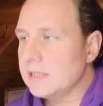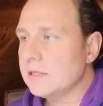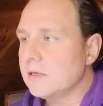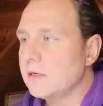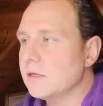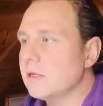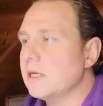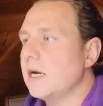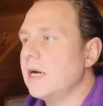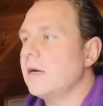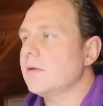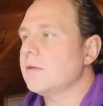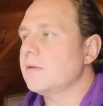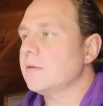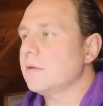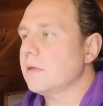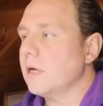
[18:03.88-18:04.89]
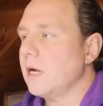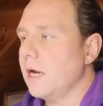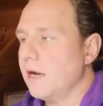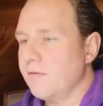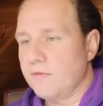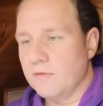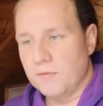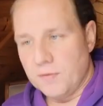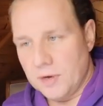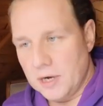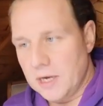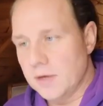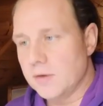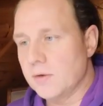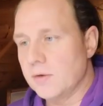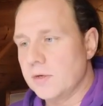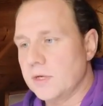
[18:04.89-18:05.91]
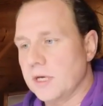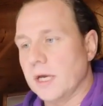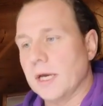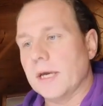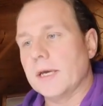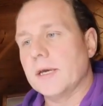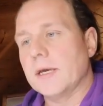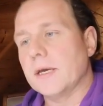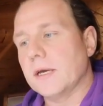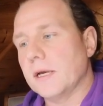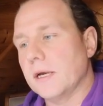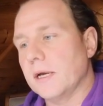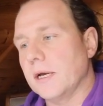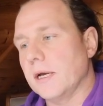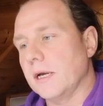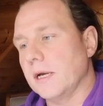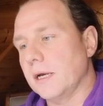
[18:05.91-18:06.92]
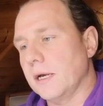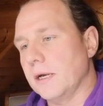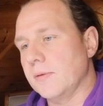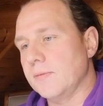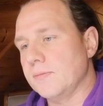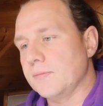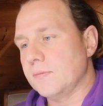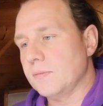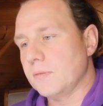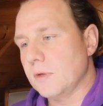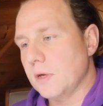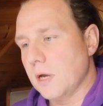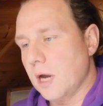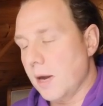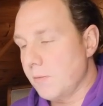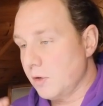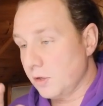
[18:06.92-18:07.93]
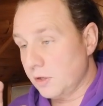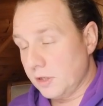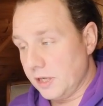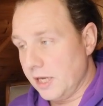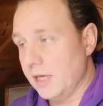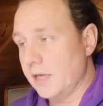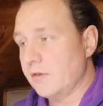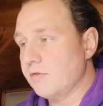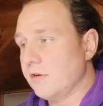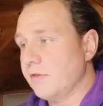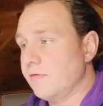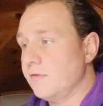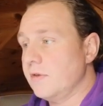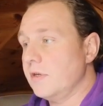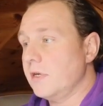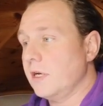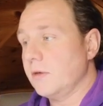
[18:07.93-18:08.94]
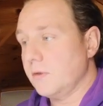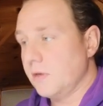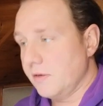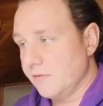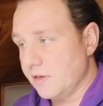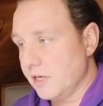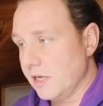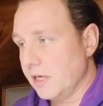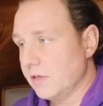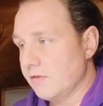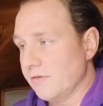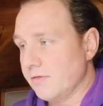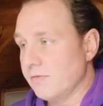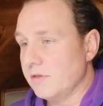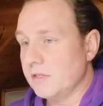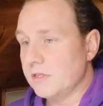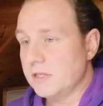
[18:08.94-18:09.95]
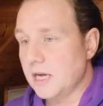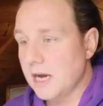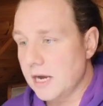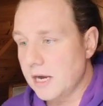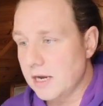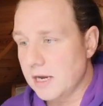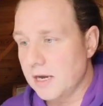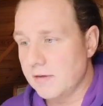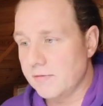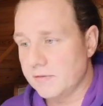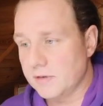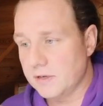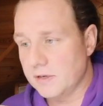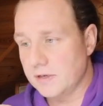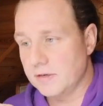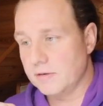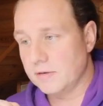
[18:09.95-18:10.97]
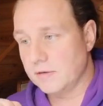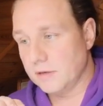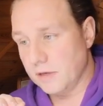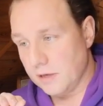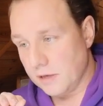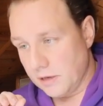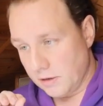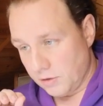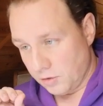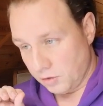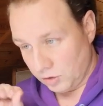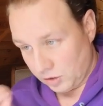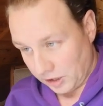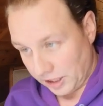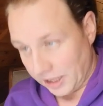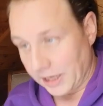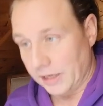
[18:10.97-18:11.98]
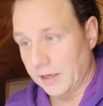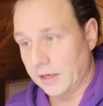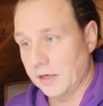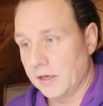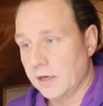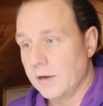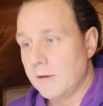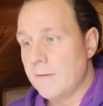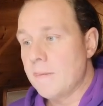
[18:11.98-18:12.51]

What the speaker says: started out, I have a really good kick. I'm not kick driven. I don't have a kick driven style. I have a good kick.